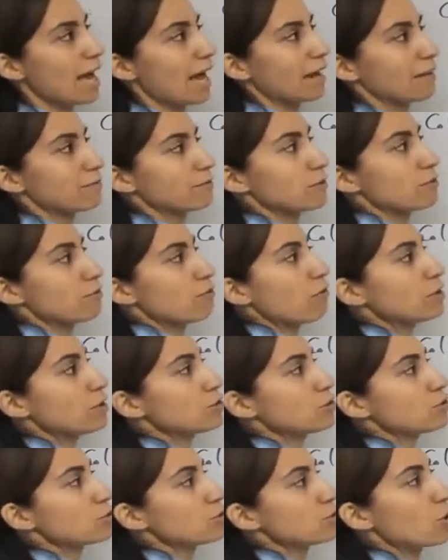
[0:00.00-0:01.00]
And we
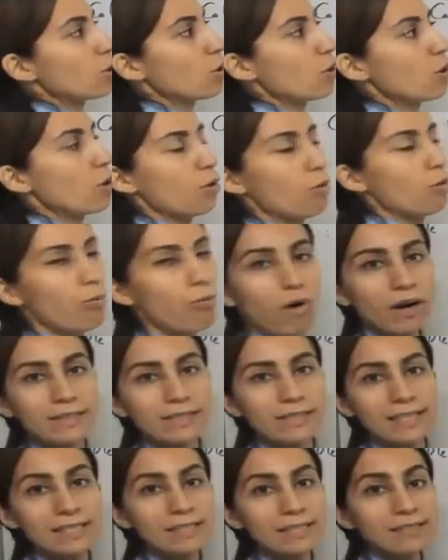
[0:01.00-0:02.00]
want to know
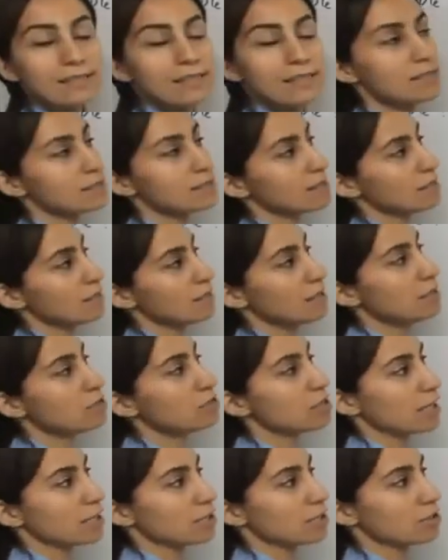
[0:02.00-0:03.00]
what is this
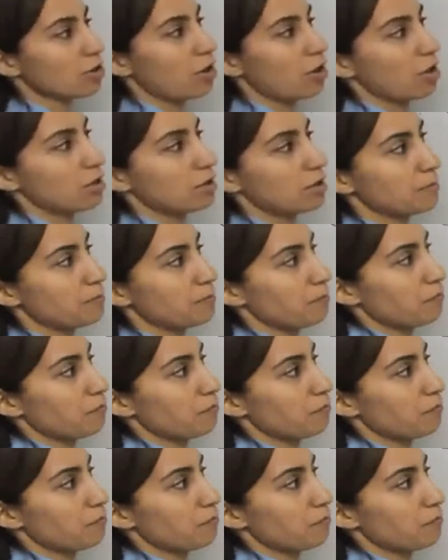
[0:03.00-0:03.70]
integral